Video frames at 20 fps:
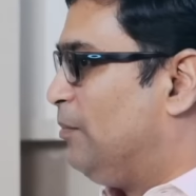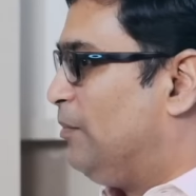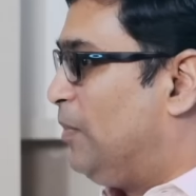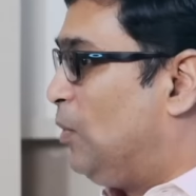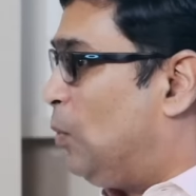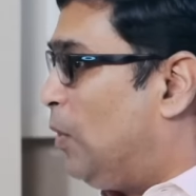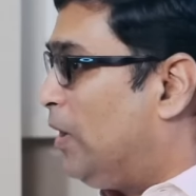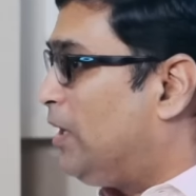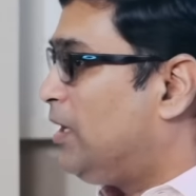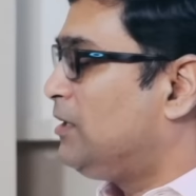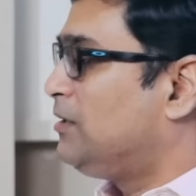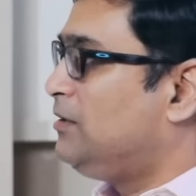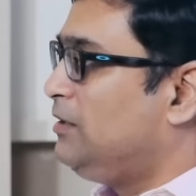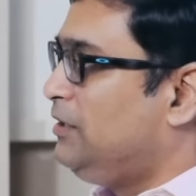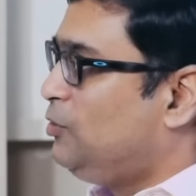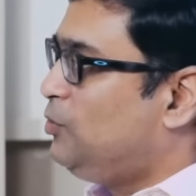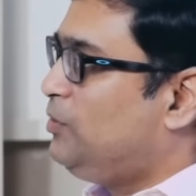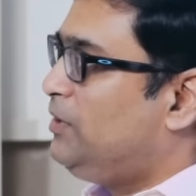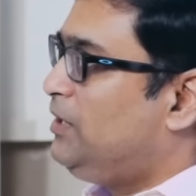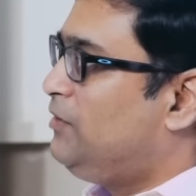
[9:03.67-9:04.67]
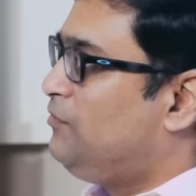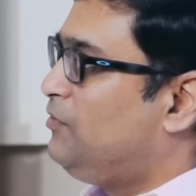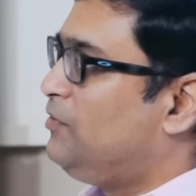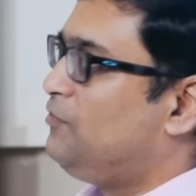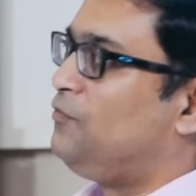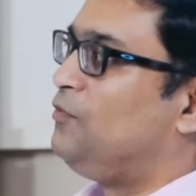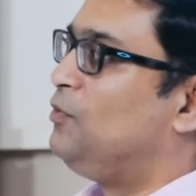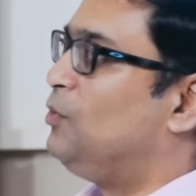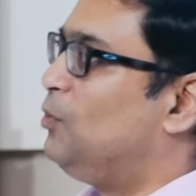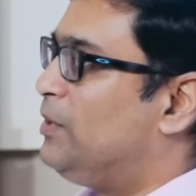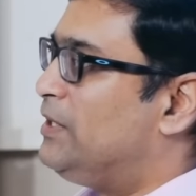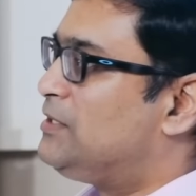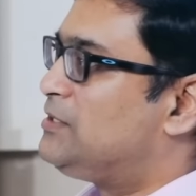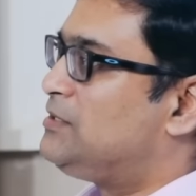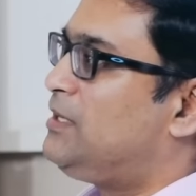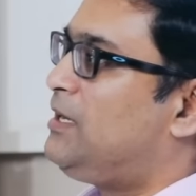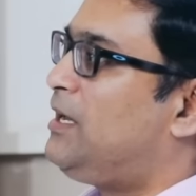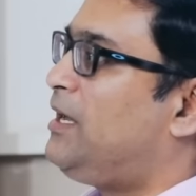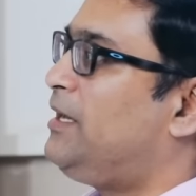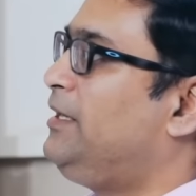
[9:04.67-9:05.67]
but what are the new EV
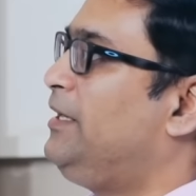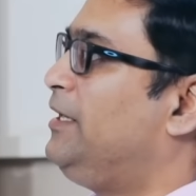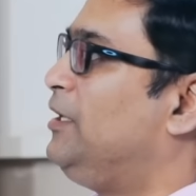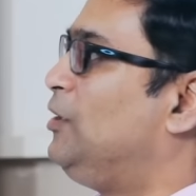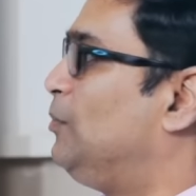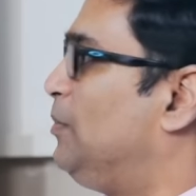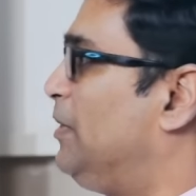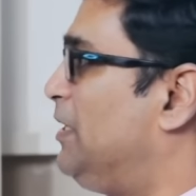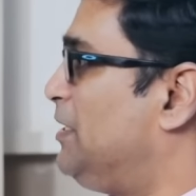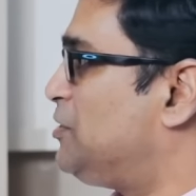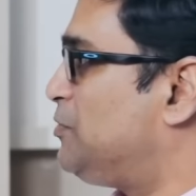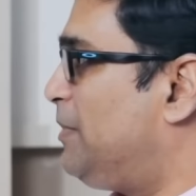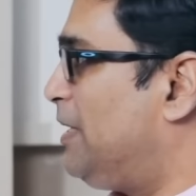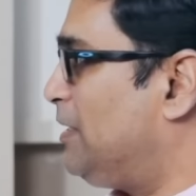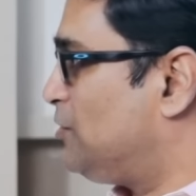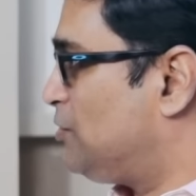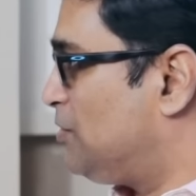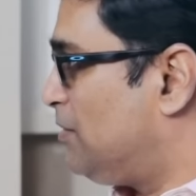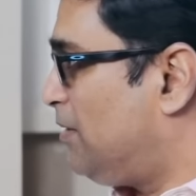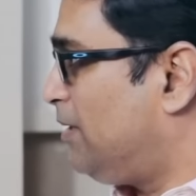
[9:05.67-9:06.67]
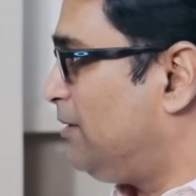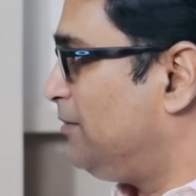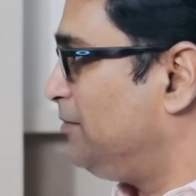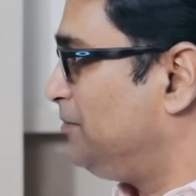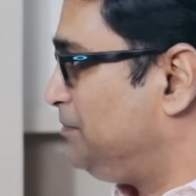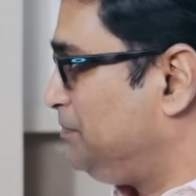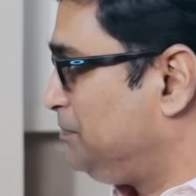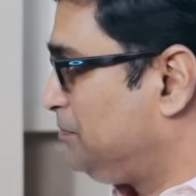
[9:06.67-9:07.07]
fluids that I need to place bets on,